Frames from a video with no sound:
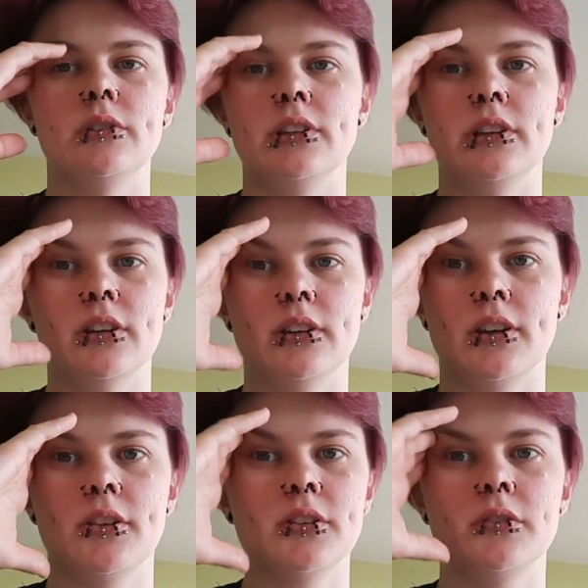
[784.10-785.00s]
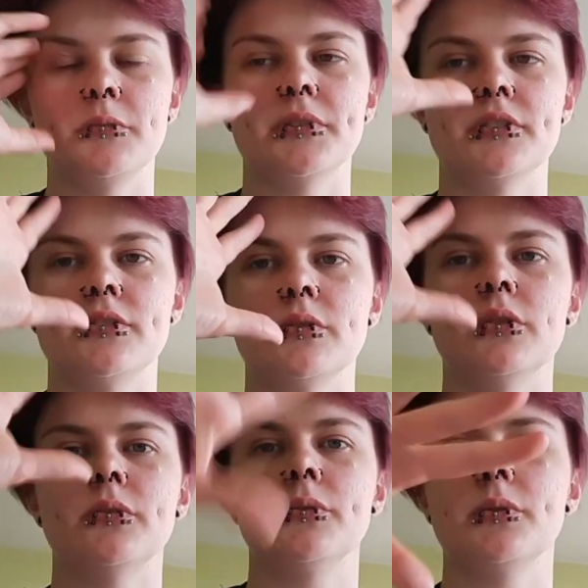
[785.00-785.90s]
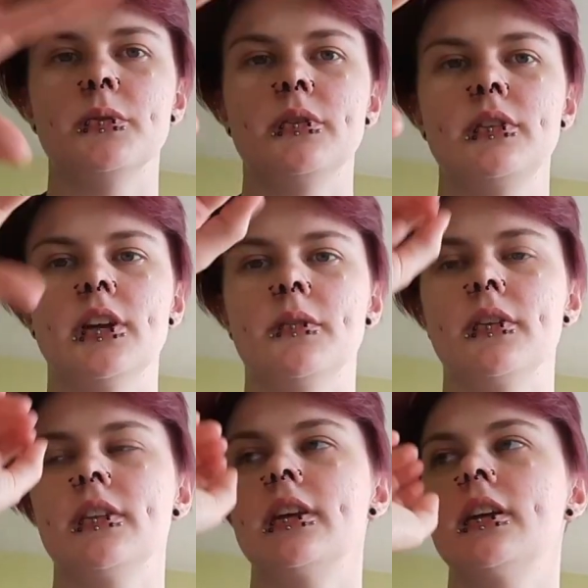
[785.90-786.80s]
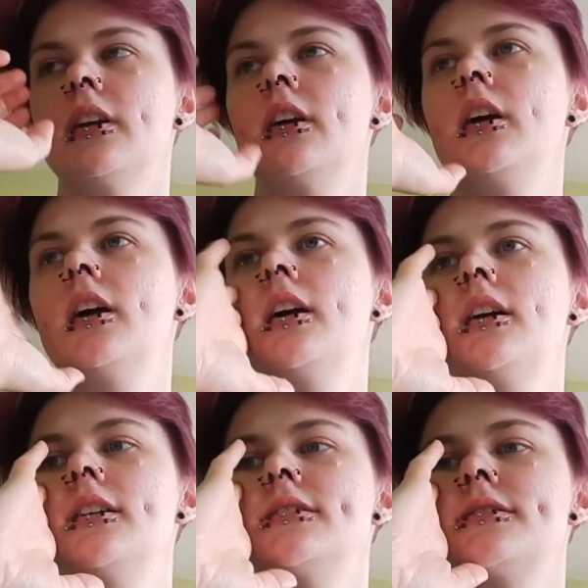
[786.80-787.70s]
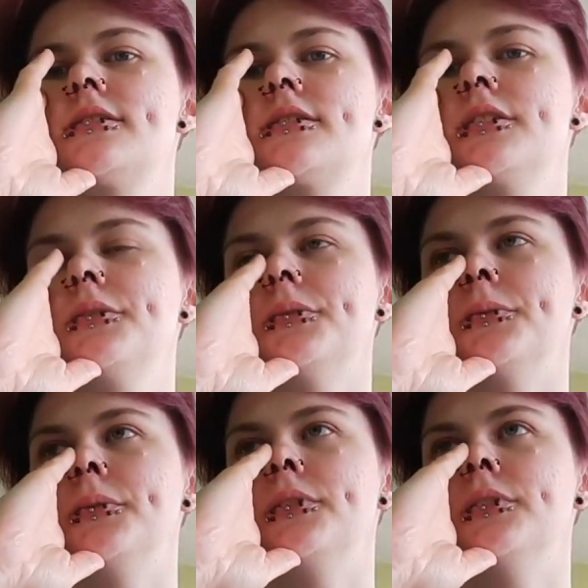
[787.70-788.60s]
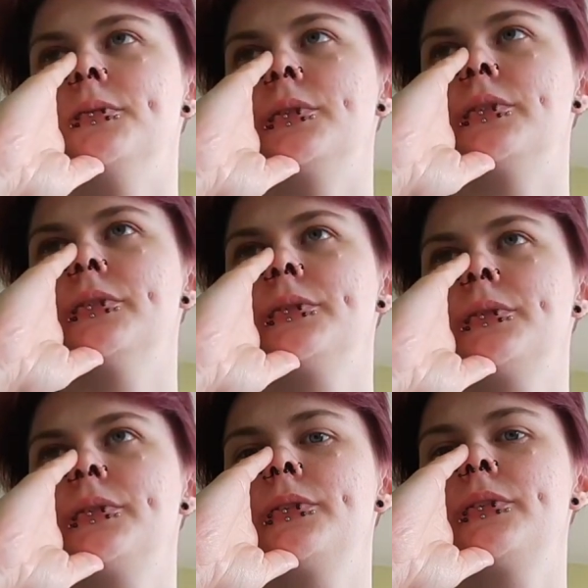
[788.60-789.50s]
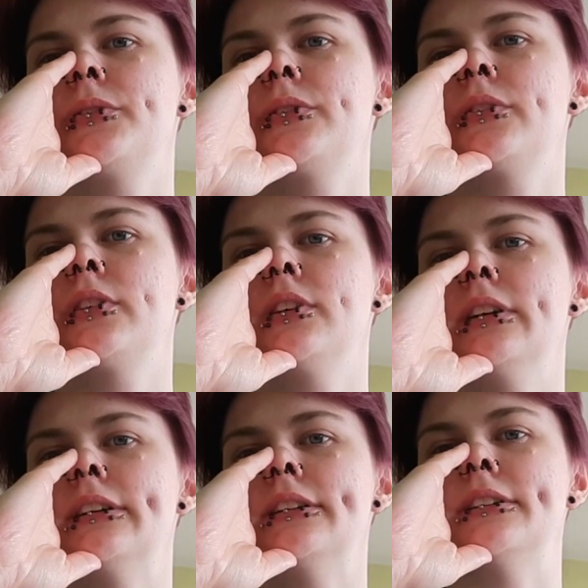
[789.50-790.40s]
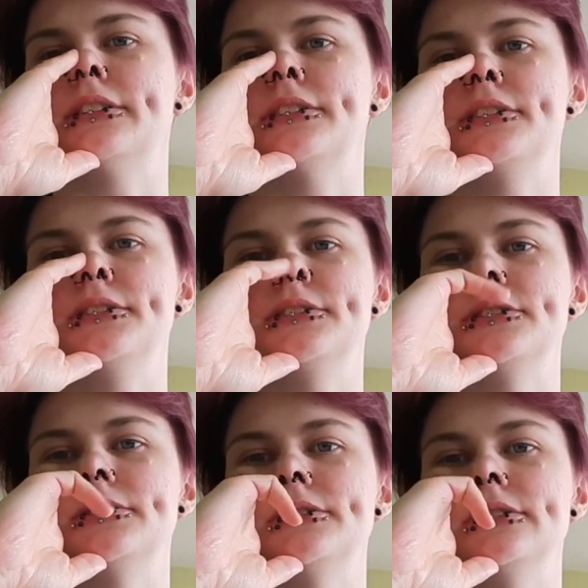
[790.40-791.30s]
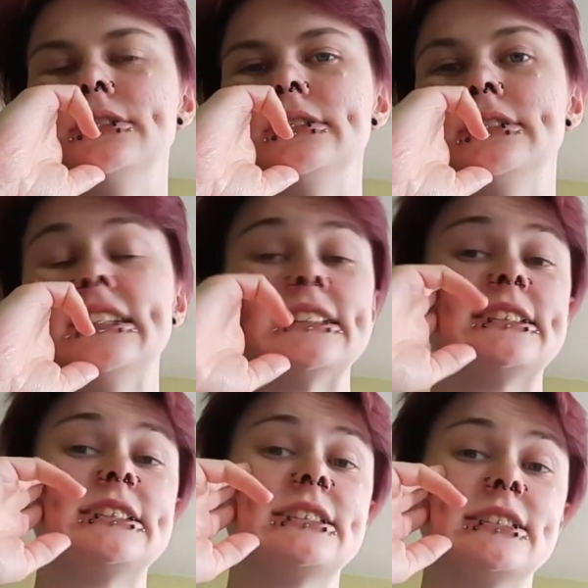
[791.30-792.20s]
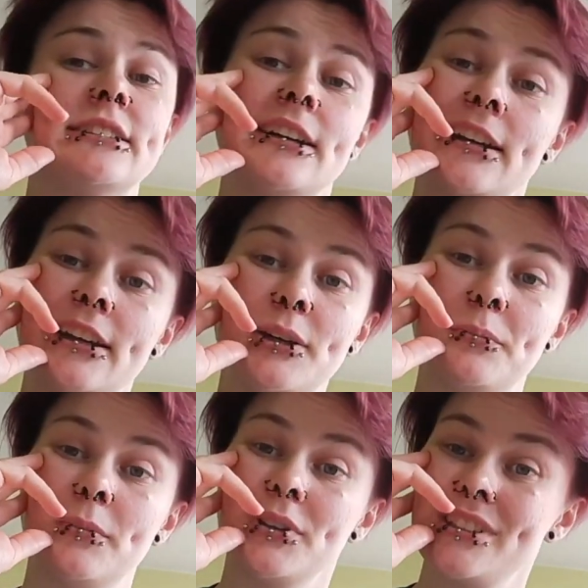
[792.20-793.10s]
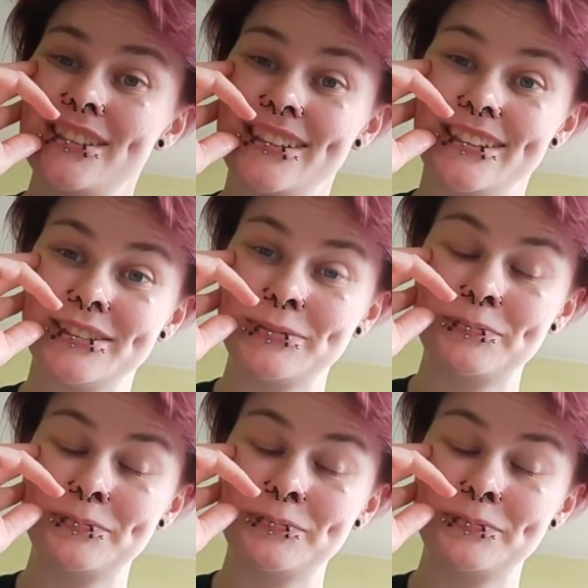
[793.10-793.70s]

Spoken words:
only needed like 30 minutes to go through everything. So the results are, yes, I am autistic